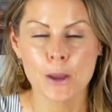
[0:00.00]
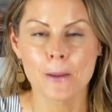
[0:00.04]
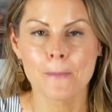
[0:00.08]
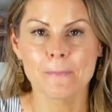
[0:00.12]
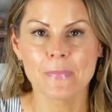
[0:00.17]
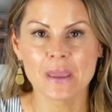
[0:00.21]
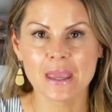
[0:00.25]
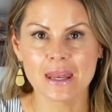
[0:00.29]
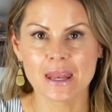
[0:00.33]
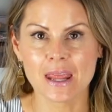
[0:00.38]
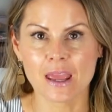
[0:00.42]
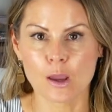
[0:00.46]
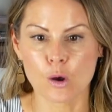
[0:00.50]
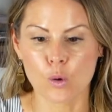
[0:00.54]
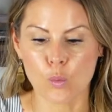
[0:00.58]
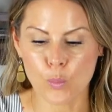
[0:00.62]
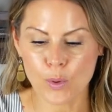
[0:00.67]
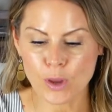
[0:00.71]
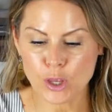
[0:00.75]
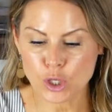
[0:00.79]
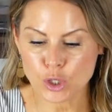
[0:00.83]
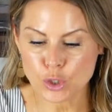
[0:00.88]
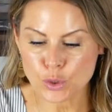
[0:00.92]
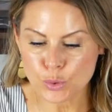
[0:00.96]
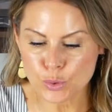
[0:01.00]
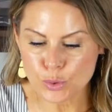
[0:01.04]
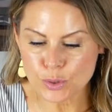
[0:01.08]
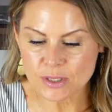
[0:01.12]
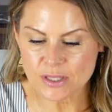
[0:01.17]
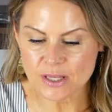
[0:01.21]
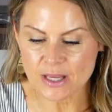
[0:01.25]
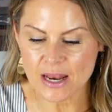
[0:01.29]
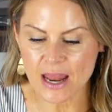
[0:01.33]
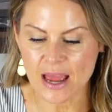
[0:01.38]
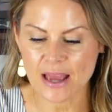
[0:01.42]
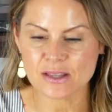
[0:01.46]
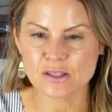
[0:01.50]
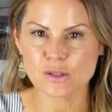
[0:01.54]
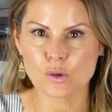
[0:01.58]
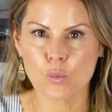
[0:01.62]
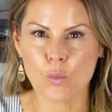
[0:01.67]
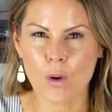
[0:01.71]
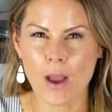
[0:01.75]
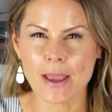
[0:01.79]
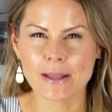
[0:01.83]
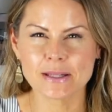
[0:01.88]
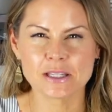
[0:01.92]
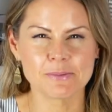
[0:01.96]
Meaning, we use it as a
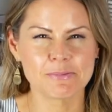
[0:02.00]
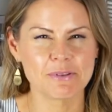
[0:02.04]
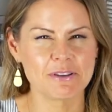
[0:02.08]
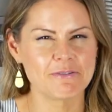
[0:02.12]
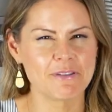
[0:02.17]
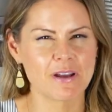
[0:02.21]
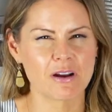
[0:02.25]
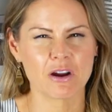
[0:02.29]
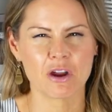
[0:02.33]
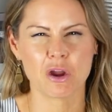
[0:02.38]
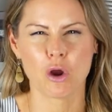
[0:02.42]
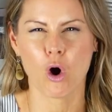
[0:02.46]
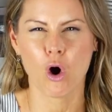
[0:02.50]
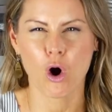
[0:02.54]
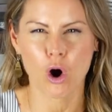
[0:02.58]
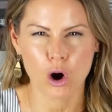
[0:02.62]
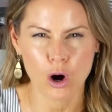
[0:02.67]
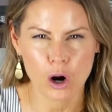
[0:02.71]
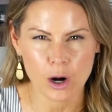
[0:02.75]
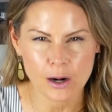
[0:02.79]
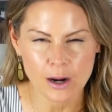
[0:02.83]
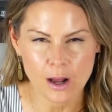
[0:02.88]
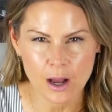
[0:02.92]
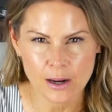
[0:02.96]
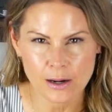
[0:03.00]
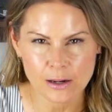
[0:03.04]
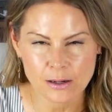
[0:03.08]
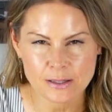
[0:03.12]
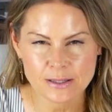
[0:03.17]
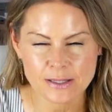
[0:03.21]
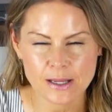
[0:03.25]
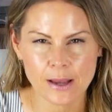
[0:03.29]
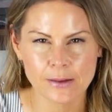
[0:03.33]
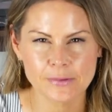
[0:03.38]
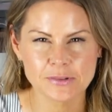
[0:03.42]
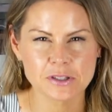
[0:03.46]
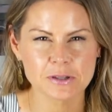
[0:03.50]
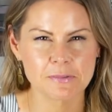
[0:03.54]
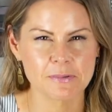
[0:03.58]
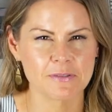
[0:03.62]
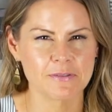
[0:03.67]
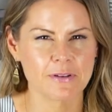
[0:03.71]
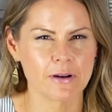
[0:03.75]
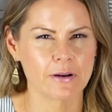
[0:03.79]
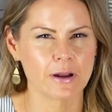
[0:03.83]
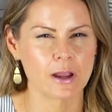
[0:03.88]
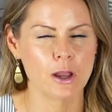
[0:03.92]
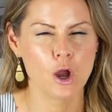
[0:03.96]
way to be very hard on ourselves, to be
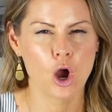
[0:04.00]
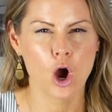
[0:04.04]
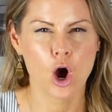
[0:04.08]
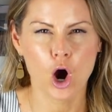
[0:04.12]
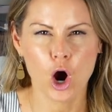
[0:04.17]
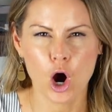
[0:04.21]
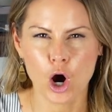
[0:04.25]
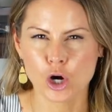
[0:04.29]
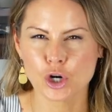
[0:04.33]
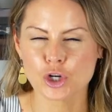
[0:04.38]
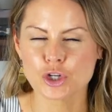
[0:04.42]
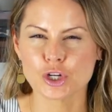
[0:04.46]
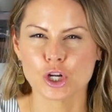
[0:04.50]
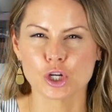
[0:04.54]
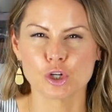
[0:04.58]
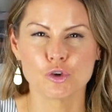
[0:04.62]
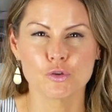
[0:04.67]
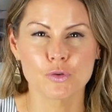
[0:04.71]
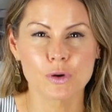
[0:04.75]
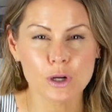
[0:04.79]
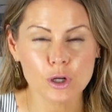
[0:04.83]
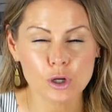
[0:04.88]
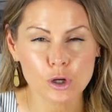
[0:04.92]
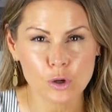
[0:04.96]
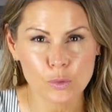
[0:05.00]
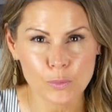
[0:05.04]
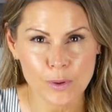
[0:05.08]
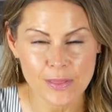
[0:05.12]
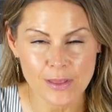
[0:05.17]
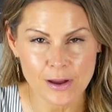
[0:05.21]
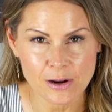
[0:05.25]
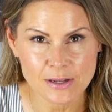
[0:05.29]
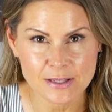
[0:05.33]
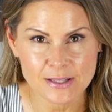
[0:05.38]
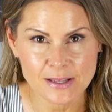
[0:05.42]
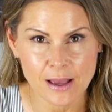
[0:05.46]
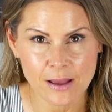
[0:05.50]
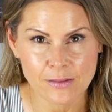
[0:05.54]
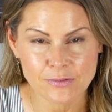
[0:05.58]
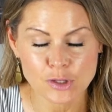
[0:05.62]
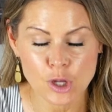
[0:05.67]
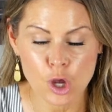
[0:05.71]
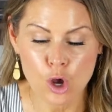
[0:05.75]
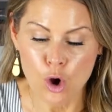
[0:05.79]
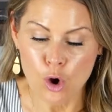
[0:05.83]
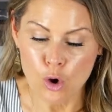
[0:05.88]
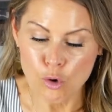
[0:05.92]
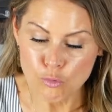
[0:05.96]
very harsh and critical with ourselves,
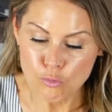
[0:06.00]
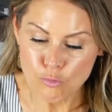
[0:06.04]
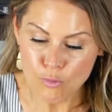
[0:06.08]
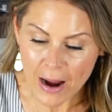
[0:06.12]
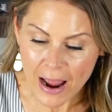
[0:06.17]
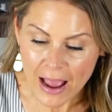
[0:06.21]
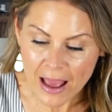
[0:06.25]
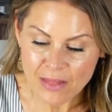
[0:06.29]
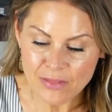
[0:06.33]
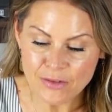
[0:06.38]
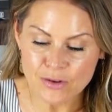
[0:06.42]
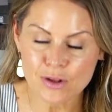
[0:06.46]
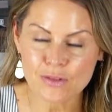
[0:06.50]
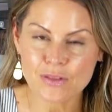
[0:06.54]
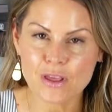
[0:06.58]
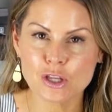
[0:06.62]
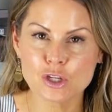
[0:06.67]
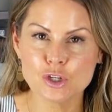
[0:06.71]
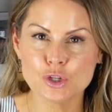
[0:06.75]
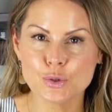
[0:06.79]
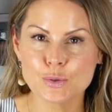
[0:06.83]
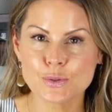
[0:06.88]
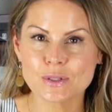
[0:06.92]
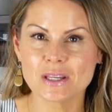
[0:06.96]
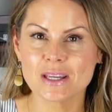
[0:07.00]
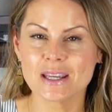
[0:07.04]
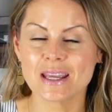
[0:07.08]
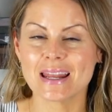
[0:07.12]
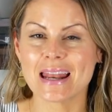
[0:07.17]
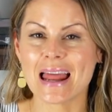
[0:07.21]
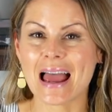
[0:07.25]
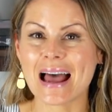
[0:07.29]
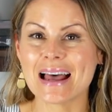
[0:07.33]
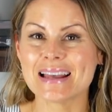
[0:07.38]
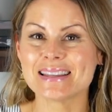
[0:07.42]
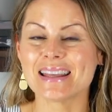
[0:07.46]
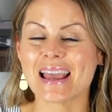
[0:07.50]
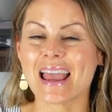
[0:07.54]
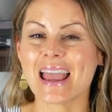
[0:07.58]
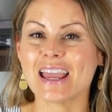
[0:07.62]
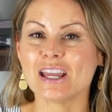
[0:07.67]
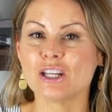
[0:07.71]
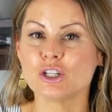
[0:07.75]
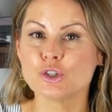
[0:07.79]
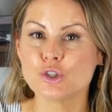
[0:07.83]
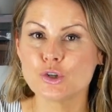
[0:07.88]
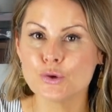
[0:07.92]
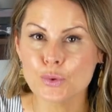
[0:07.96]
rather than using it as
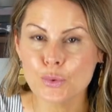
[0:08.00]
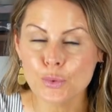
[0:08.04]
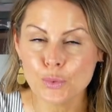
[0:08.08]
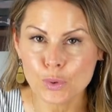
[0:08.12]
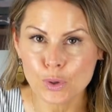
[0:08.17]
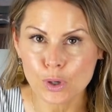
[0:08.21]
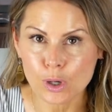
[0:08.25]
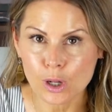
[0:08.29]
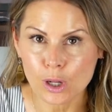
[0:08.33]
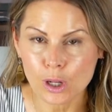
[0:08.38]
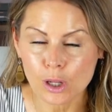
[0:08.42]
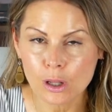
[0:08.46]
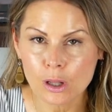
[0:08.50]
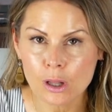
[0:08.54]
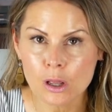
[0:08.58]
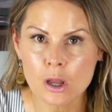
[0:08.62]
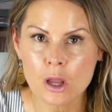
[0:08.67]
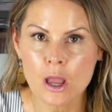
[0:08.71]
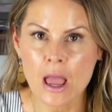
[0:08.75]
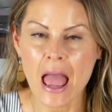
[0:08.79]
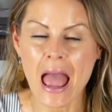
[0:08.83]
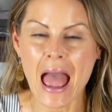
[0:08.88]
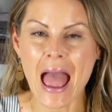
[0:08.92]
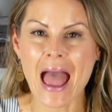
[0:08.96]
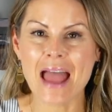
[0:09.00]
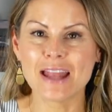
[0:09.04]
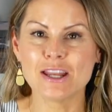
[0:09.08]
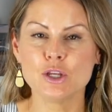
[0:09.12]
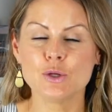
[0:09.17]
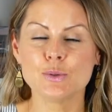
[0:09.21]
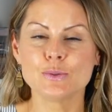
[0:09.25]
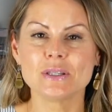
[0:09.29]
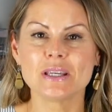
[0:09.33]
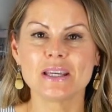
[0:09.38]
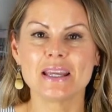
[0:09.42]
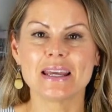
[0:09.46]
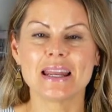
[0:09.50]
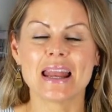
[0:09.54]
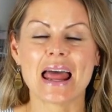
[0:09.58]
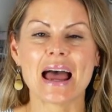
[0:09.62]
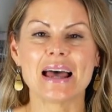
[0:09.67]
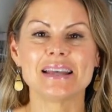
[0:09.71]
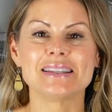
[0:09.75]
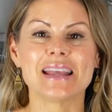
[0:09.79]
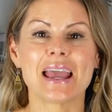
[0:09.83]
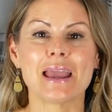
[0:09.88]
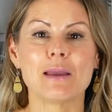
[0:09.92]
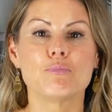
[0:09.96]
a tool and using it
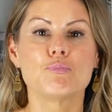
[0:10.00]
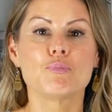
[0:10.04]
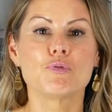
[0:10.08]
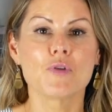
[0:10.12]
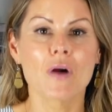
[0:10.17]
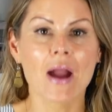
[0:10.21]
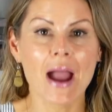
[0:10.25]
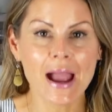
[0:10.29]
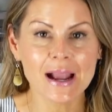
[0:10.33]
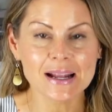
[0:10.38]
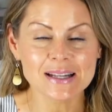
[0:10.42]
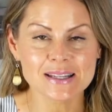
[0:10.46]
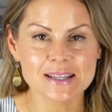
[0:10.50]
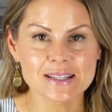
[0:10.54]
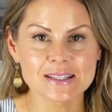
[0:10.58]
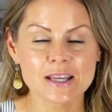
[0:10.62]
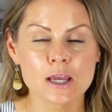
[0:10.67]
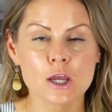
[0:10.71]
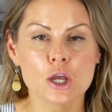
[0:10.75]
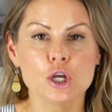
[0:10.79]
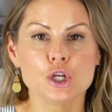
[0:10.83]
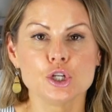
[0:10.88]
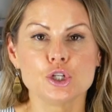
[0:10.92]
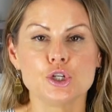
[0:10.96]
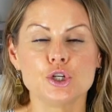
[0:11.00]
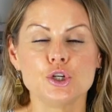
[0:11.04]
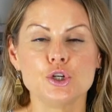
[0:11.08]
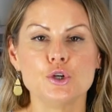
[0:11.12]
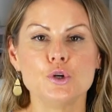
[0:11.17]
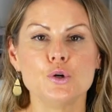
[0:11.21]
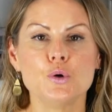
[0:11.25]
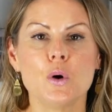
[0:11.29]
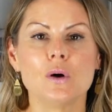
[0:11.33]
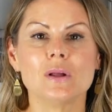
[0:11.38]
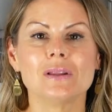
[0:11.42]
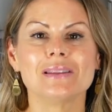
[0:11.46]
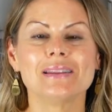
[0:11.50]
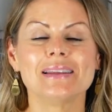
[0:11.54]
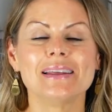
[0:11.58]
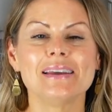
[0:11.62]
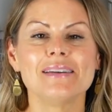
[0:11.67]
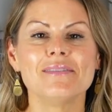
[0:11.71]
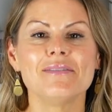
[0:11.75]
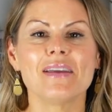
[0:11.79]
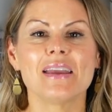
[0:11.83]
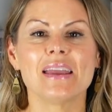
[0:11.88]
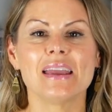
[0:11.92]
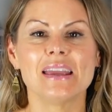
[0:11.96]
as a practice to
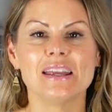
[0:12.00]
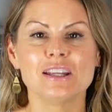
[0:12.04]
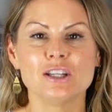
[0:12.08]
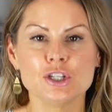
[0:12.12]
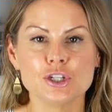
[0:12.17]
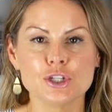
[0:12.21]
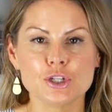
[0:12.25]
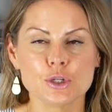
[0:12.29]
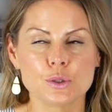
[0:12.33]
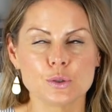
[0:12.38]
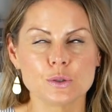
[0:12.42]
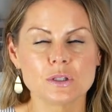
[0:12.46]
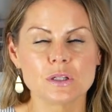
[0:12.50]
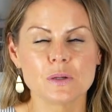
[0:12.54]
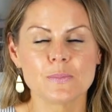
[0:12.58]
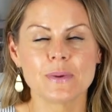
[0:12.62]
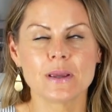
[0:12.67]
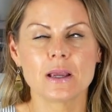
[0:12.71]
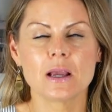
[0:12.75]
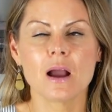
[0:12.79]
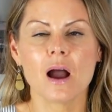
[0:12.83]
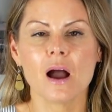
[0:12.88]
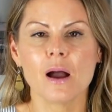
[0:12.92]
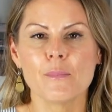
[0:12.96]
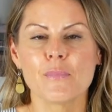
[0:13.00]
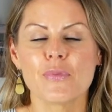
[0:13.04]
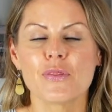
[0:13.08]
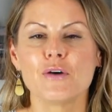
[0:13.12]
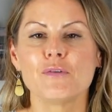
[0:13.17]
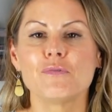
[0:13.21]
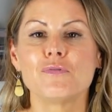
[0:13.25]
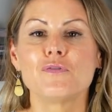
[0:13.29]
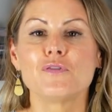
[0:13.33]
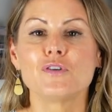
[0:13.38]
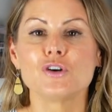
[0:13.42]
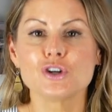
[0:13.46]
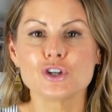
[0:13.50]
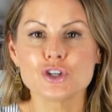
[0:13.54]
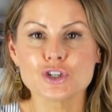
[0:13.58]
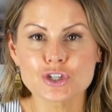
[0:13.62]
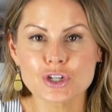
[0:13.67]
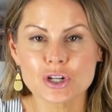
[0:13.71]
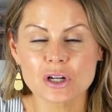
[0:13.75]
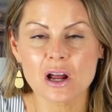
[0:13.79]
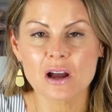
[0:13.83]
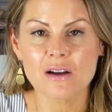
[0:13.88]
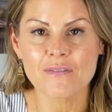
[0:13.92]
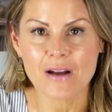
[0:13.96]
live into, to become the
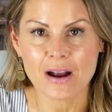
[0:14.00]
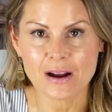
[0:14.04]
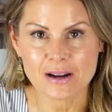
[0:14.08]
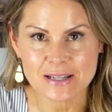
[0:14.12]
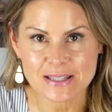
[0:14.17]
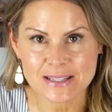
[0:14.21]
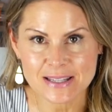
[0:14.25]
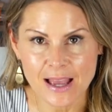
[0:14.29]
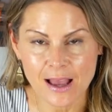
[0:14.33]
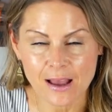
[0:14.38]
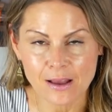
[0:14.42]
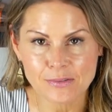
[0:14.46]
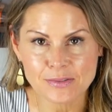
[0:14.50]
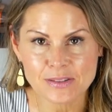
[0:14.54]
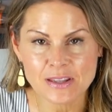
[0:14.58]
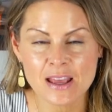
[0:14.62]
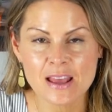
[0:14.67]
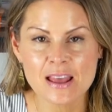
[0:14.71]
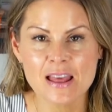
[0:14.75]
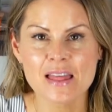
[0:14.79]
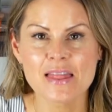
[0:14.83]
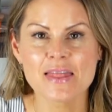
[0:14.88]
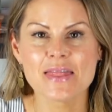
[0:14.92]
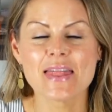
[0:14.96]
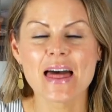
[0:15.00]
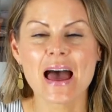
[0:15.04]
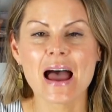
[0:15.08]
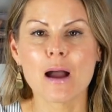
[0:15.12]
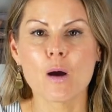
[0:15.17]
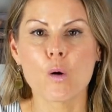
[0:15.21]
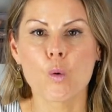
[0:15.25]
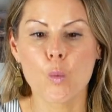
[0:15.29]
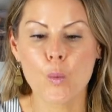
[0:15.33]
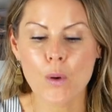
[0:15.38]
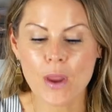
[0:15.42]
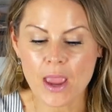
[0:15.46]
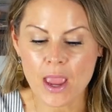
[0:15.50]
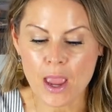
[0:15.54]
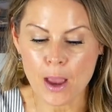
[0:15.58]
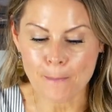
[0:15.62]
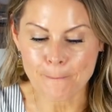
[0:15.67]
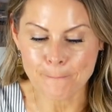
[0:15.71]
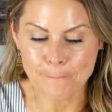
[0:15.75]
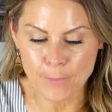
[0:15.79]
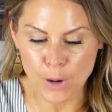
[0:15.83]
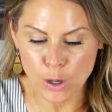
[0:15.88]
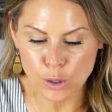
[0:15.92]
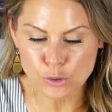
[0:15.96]
version of ourselves that we
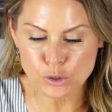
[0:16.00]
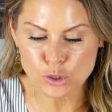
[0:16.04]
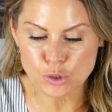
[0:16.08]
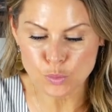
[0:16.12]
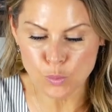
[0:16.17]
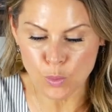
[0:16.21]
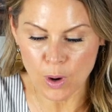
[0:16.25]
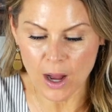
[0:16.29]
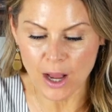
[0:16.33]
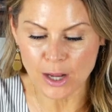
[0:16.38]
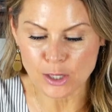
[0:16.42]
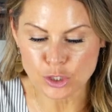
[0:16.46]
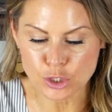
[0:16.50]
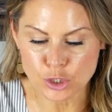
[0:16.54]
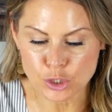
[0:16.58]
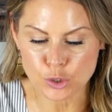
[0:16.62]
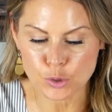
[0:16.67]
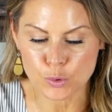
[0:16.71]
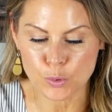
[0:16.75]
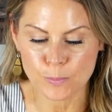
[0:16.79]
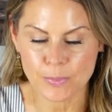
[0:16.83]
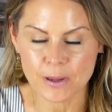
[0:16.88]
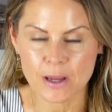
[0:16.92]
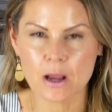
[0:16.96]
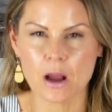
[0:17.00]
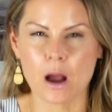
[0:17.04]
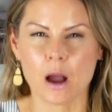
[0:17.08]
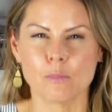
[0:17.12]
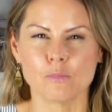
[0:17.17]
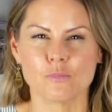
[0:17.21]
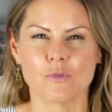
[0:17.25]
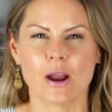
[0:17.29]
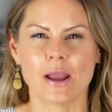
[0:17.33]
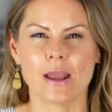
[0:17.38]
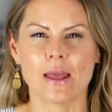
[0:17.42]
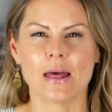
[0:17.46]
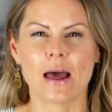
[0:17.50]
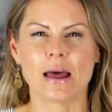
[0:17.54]
most want to become, right?